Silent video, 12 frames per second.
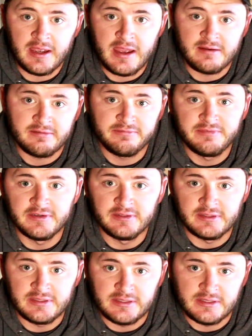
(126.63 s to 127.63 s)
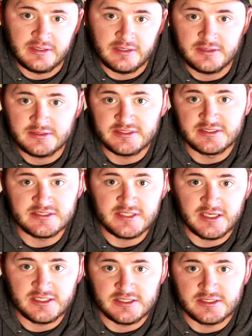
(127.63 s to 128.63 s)
and feeling
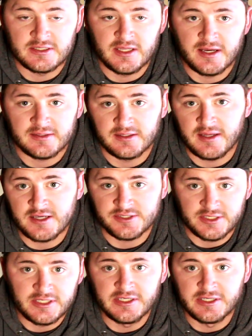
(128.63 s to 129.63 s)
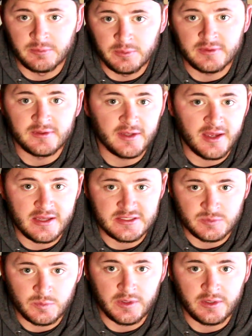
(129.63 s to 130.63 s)
sensation. Like they actually hear with it
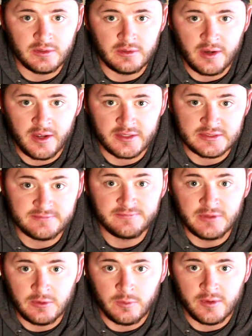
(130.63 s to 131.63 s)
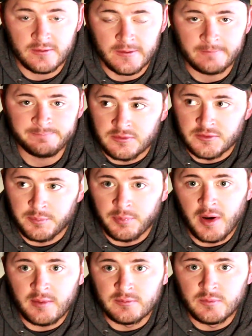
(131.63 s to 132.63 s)
as well as feel with it. The
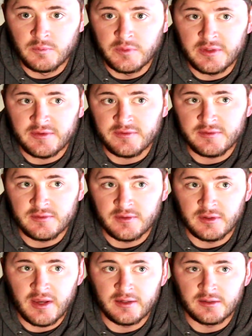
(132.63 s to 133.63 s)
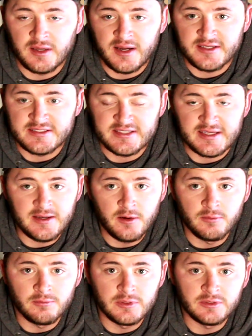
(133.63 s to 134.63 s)
problem with their lateral line is they
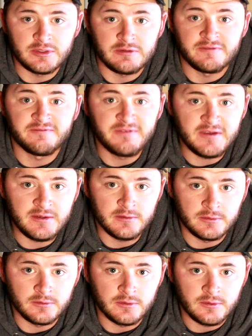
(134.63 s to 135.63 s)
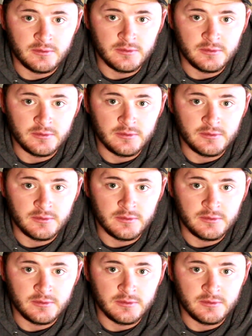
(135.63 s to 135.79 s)
don't really feel